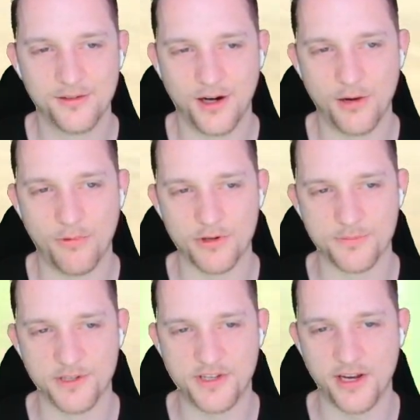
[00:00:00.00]
I
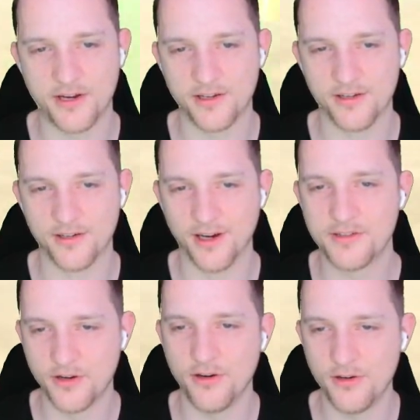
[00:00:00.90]
was mistaken,
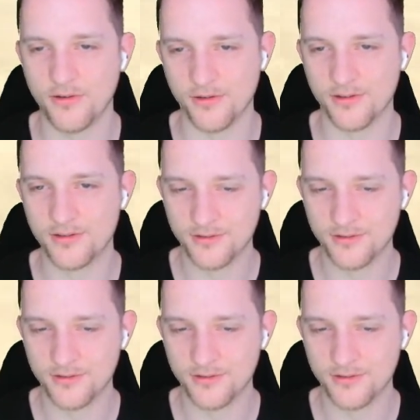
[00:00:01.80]
let's go.